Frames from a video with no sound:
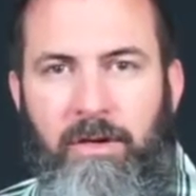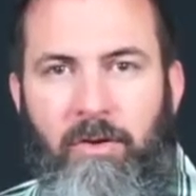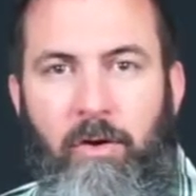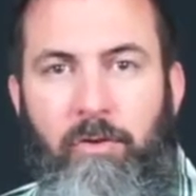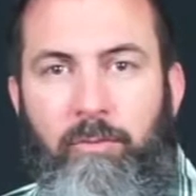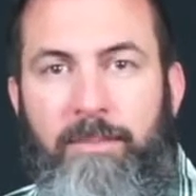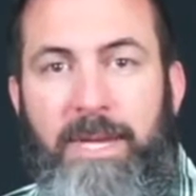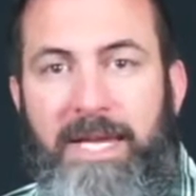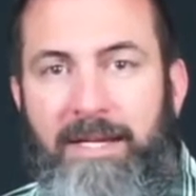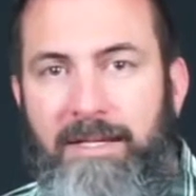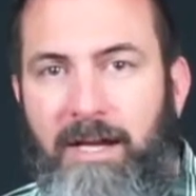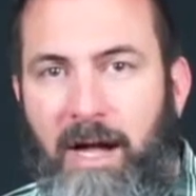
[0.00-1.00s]
or
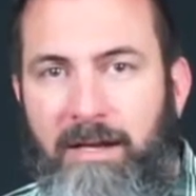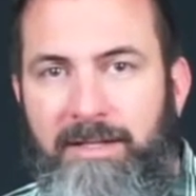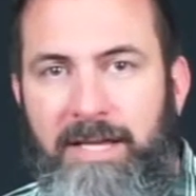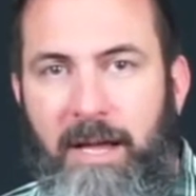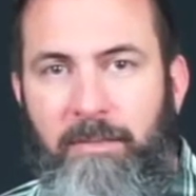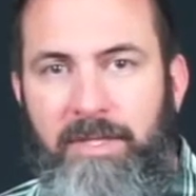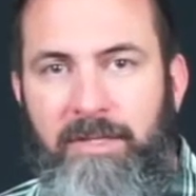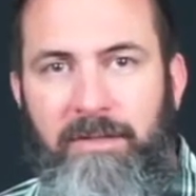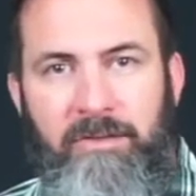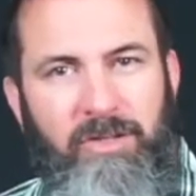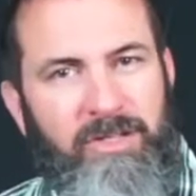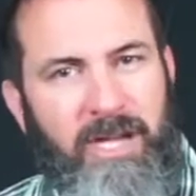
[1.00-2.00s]
repeated concepts.
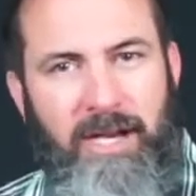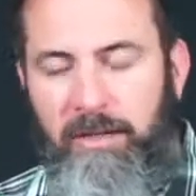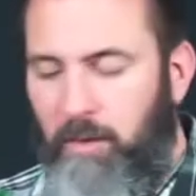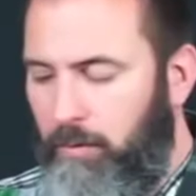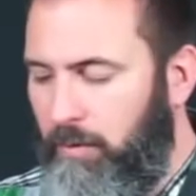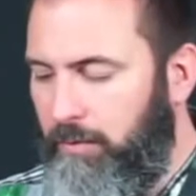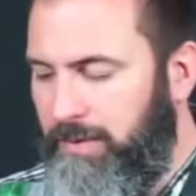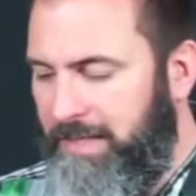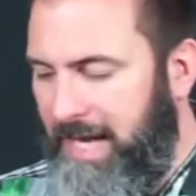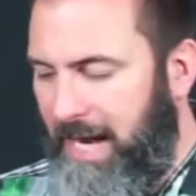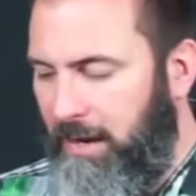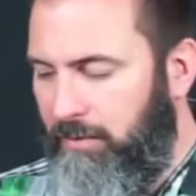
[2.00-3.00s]
Just kind of note those
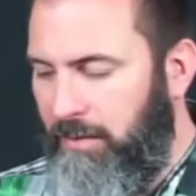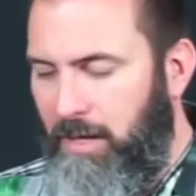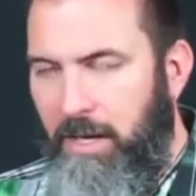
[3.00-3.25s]
down.